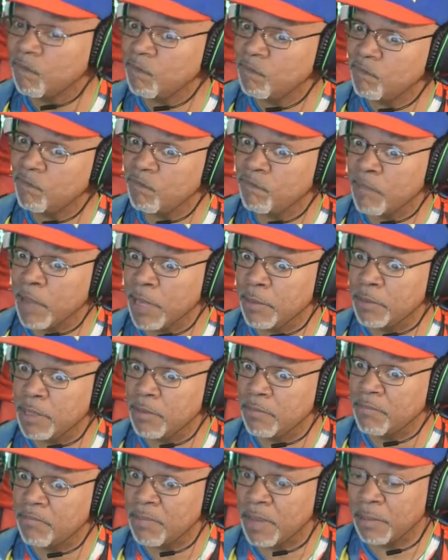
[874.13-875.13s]
Maybe,
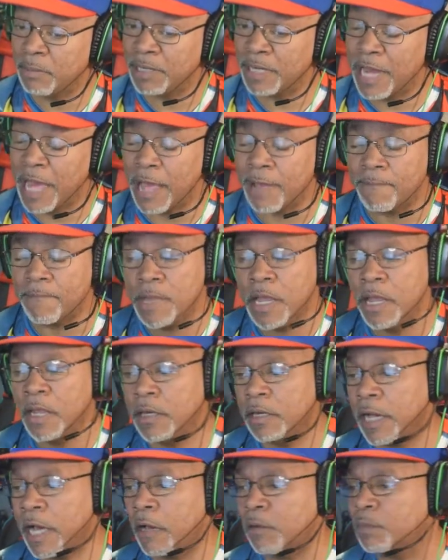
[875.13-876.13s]
maybe not.
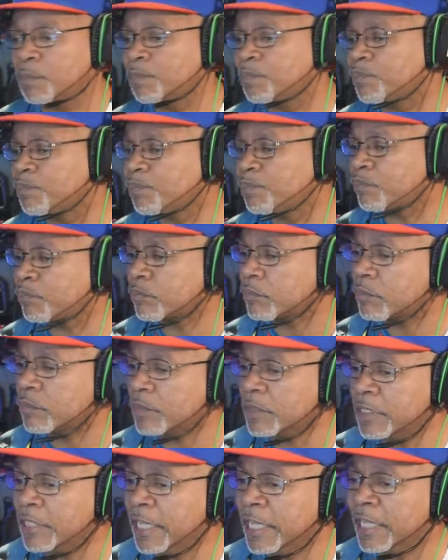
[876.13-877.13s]
Now,
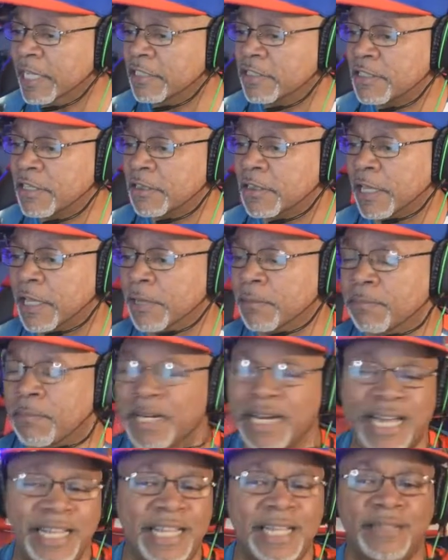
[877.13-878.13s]
it is the thing, but
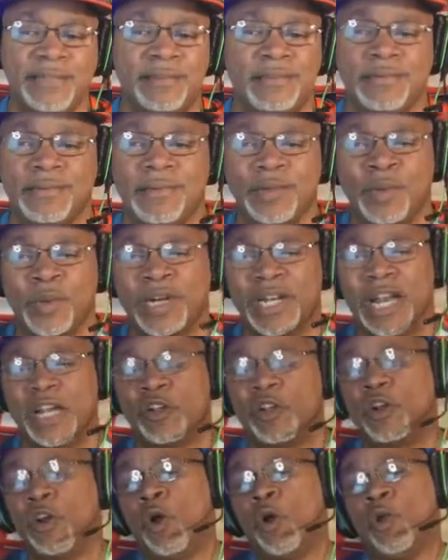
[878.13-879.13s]
I guess we're not
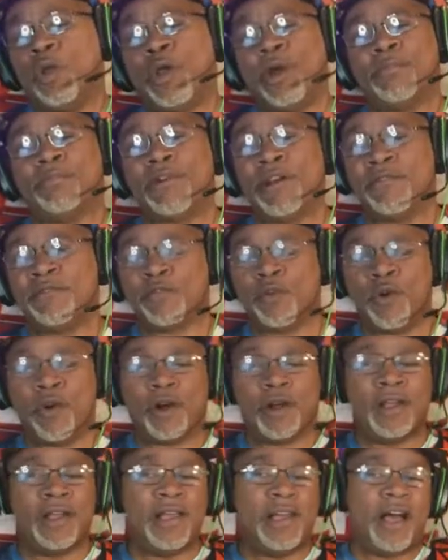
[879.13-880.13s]
going to hold our breath
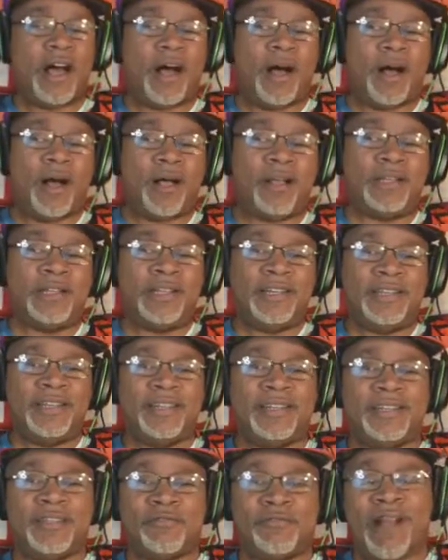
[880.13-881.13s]
for uh,
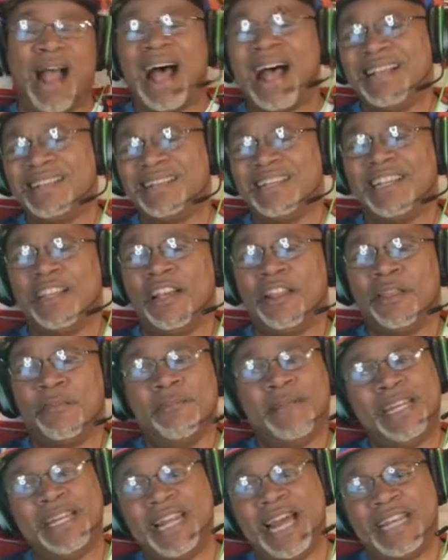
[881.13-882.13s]
rising of the
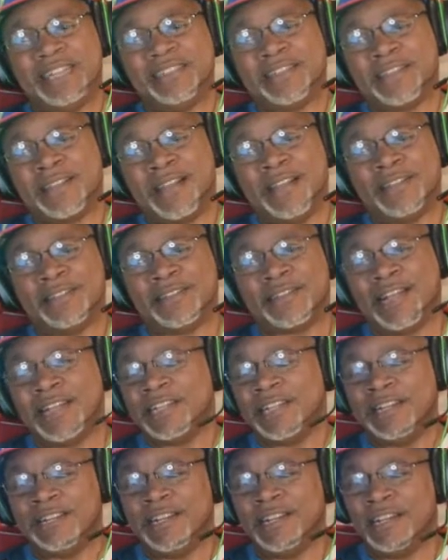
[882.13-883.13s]
midnight suns like
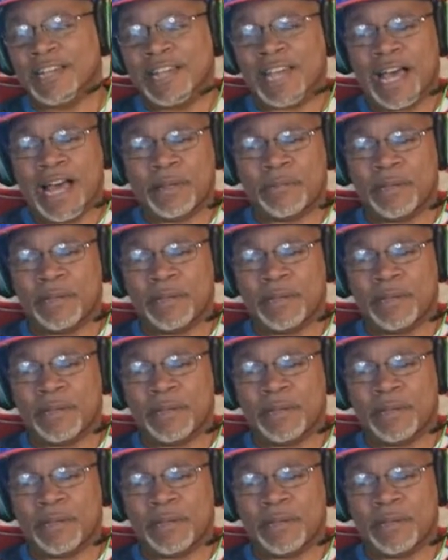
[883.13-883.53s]
they did in the comic